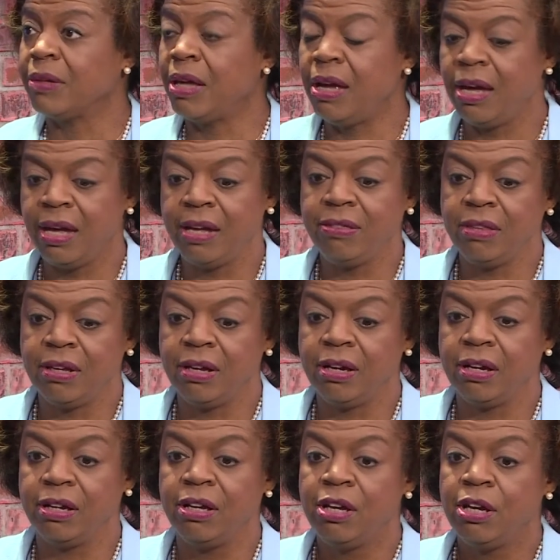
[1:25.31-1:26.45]
And
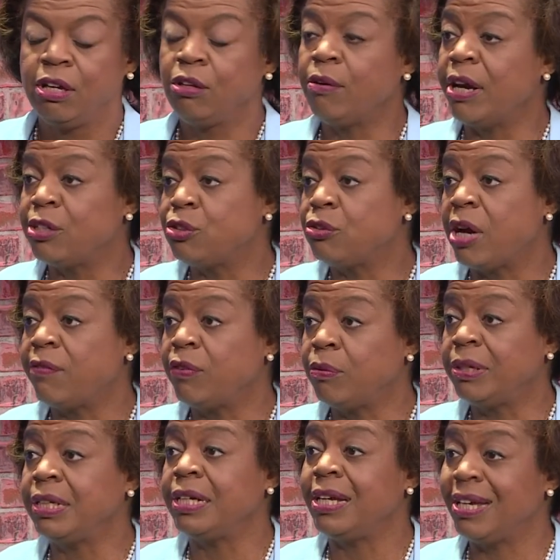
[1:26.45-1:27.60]
the greatest driver
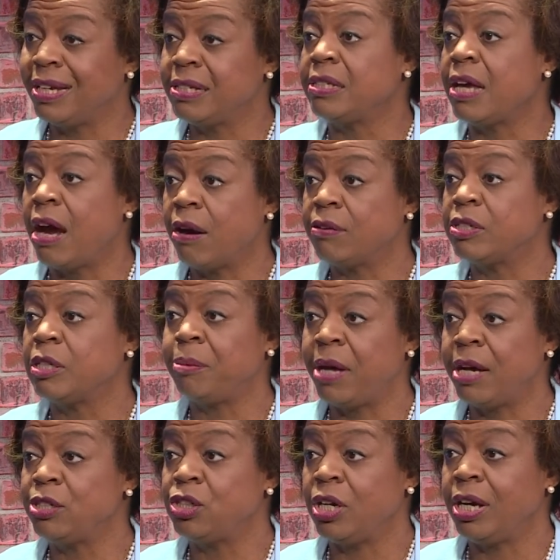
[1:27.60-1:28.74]
really is our
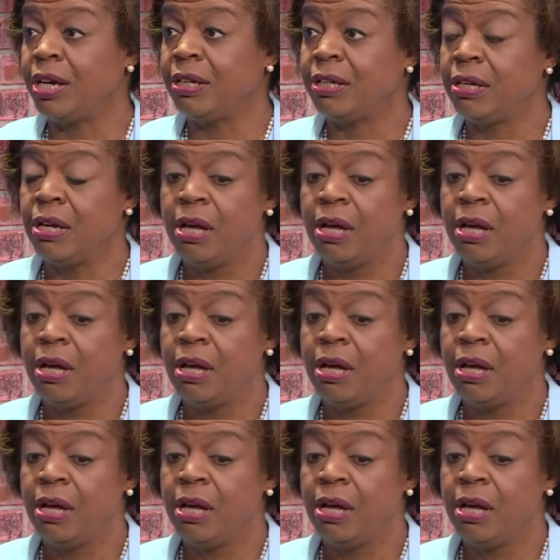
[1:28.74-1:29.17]
supply chain.